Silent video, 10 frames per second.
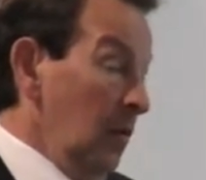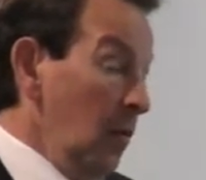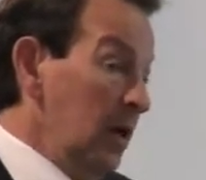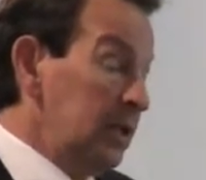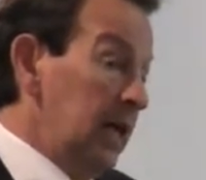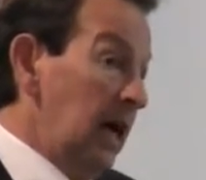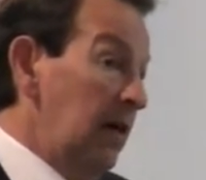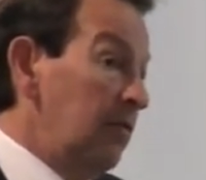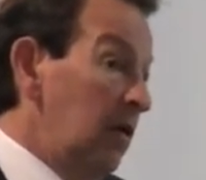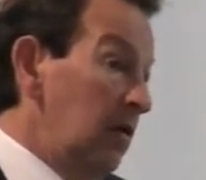One thing
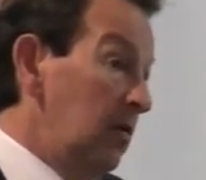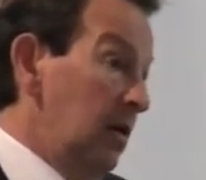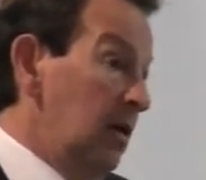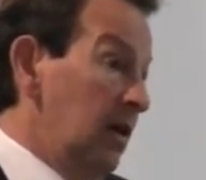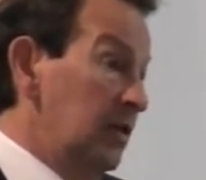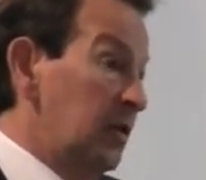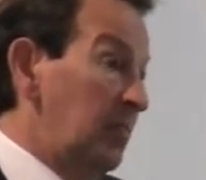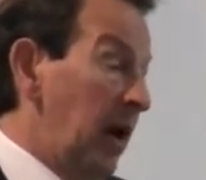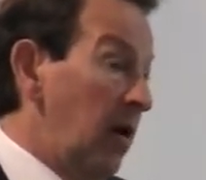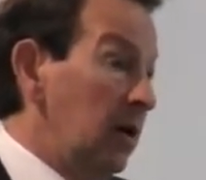I've learned as a
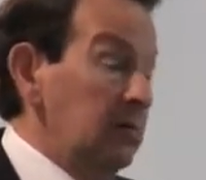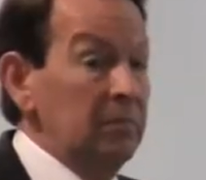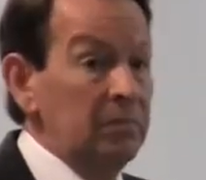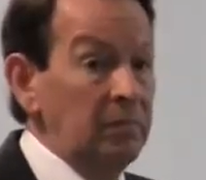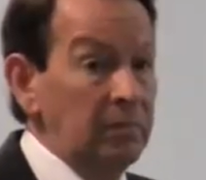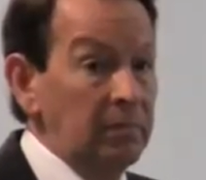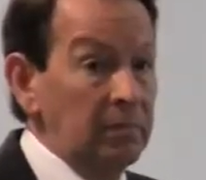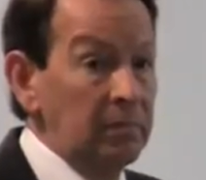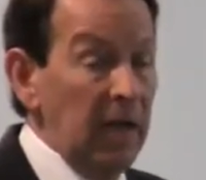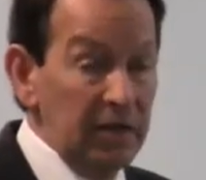parent,
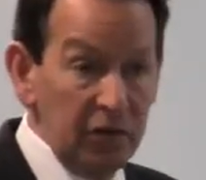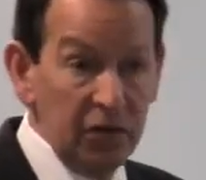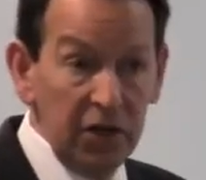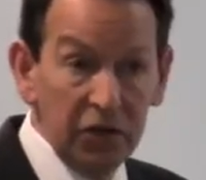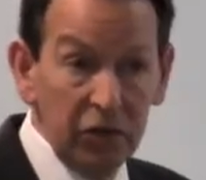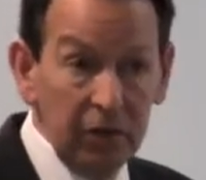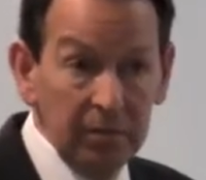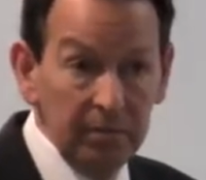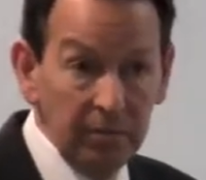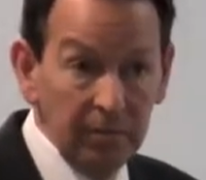as a teacher,
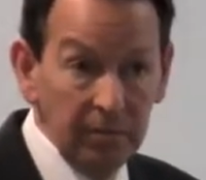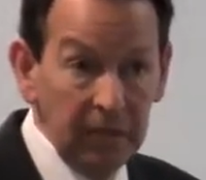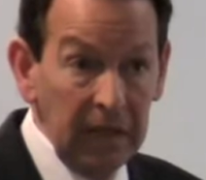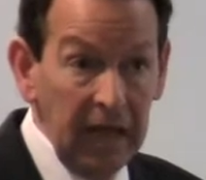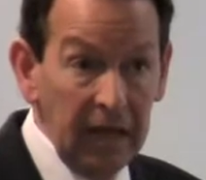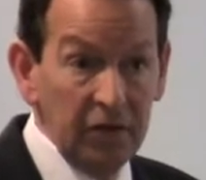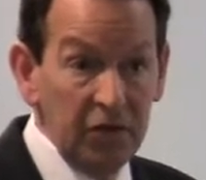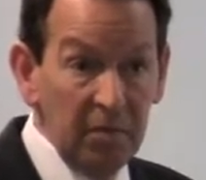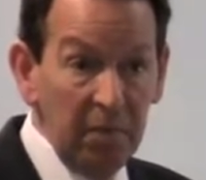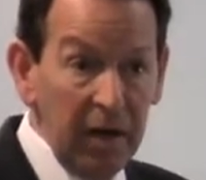and as
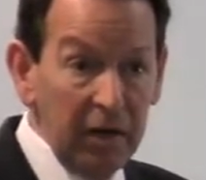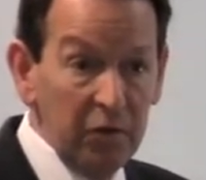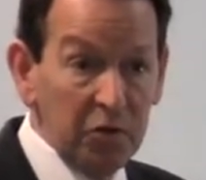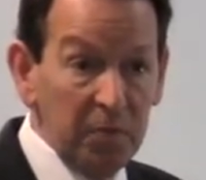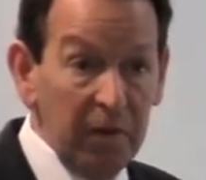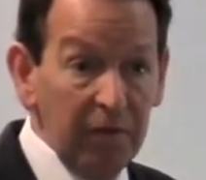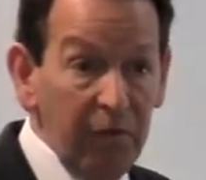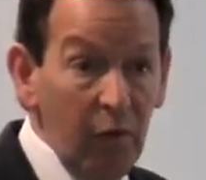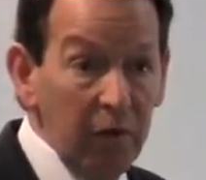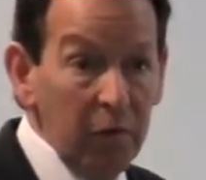somebody who's spent
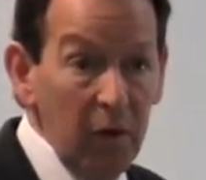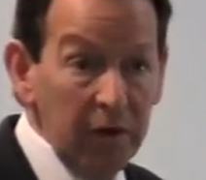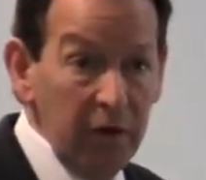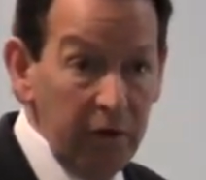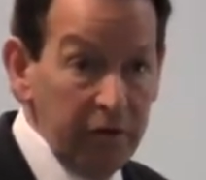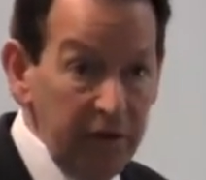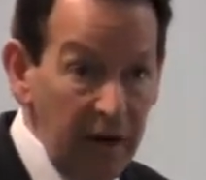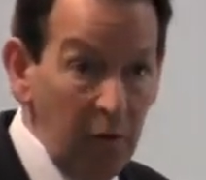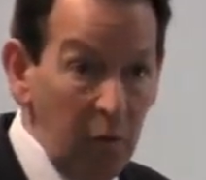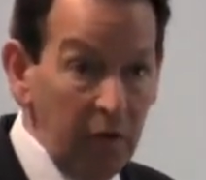41 years
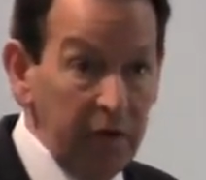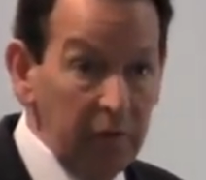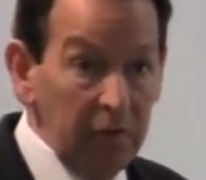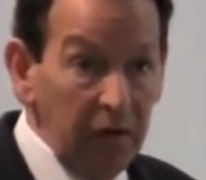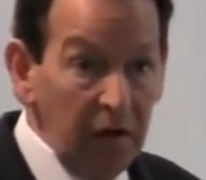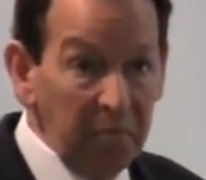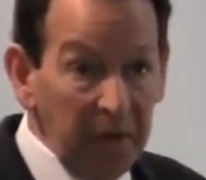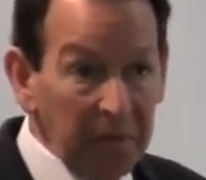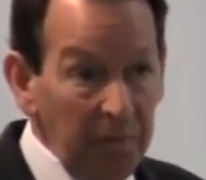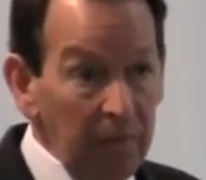now working with young
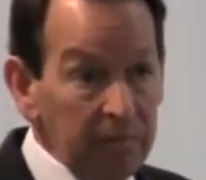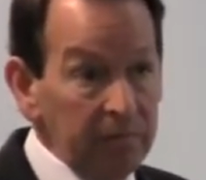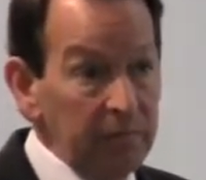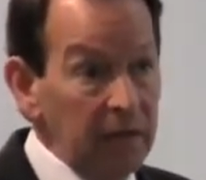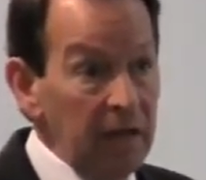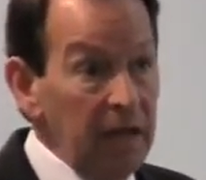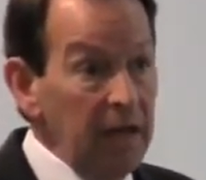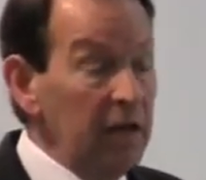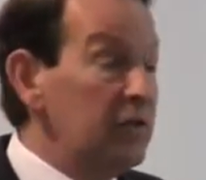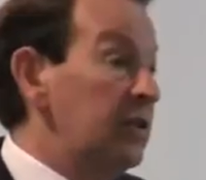people,
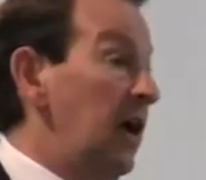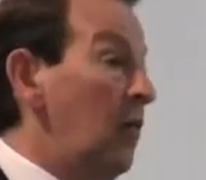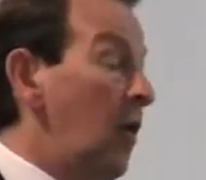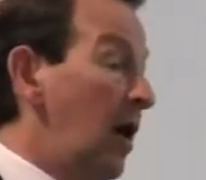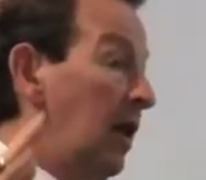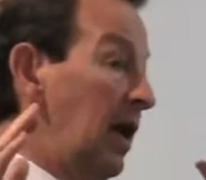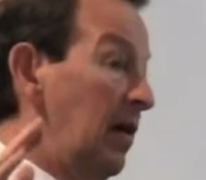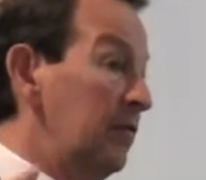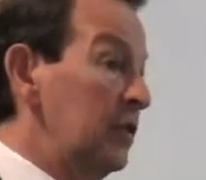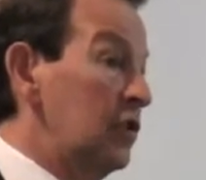is that while
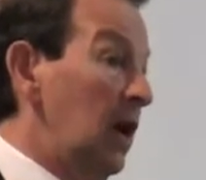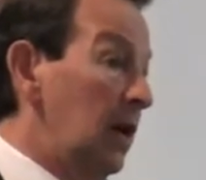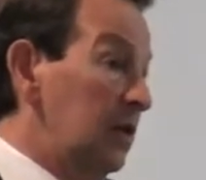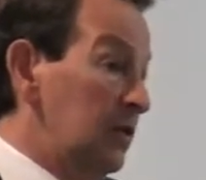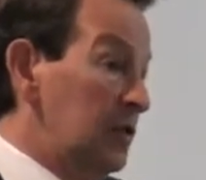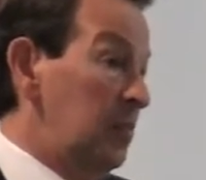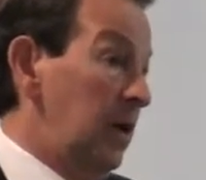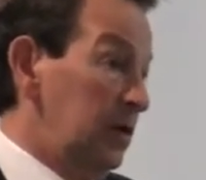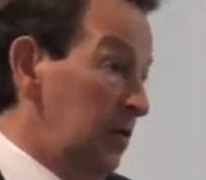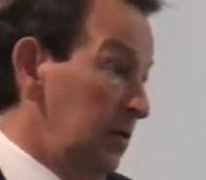every child is
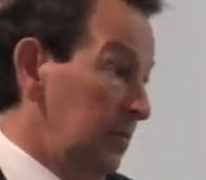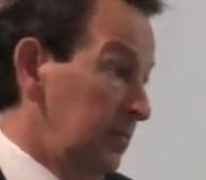special,